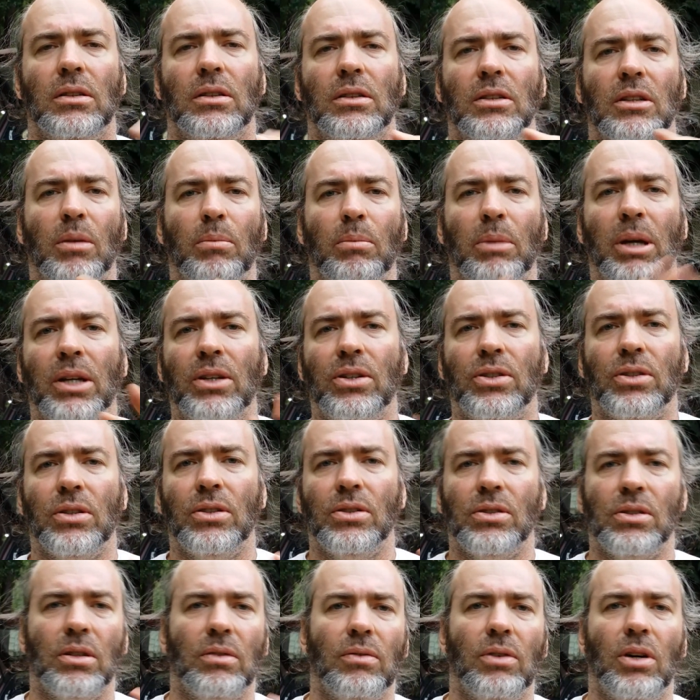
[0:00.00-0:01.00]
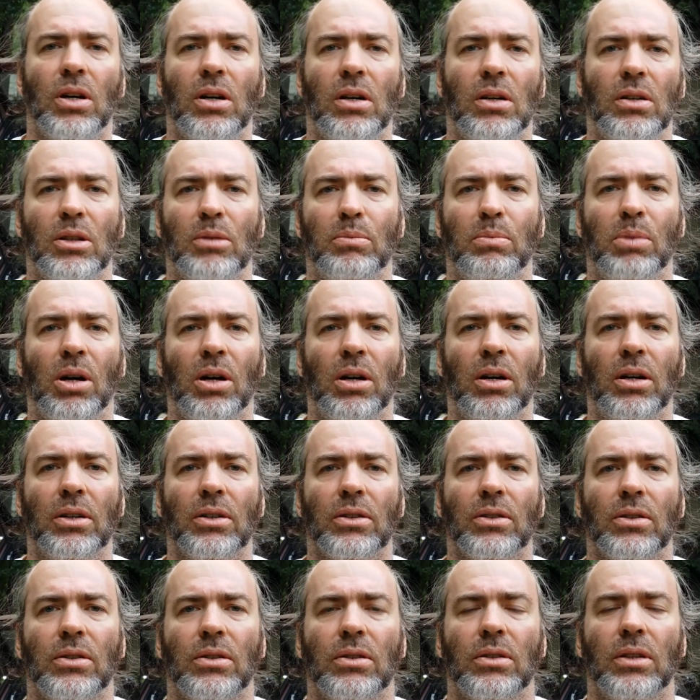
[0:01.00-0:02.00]
dimensions of all the
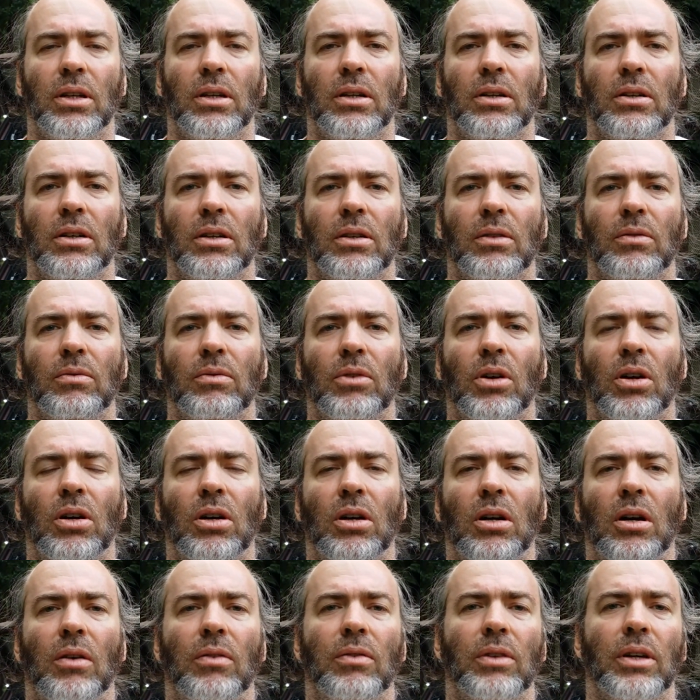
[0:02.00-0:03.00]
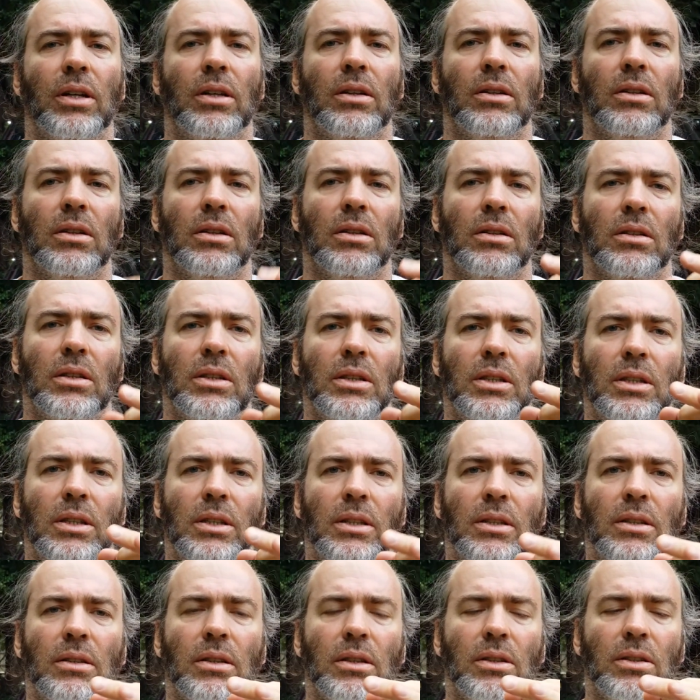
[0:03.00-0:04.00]
parts that are involved, and
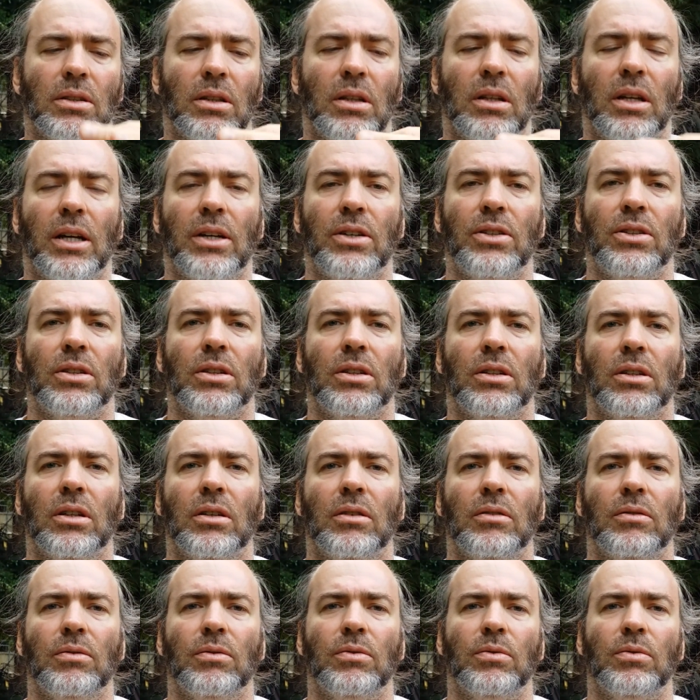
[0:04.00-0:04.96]
the selection of